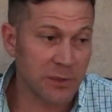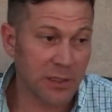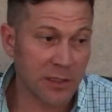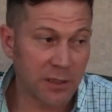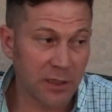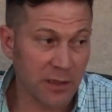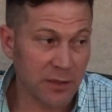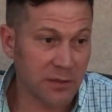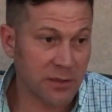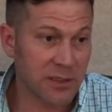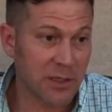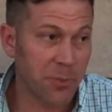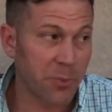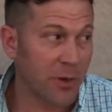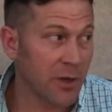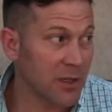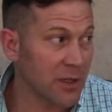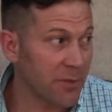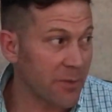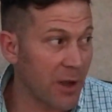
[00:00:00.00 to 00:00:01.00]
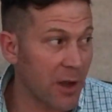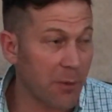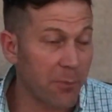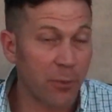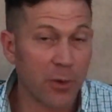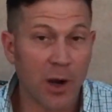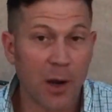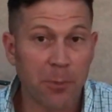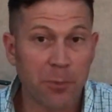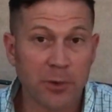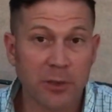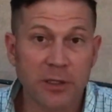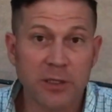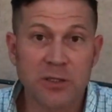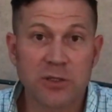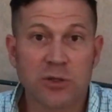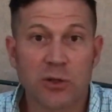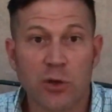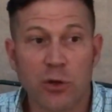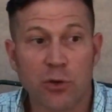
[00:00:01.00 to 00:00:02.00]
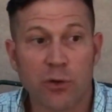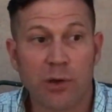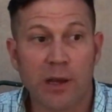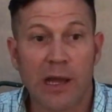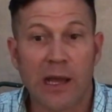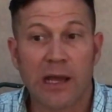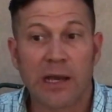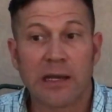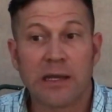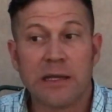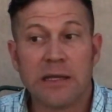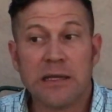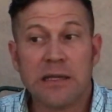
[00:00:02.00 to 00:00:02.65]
and separating them out properly, so you're not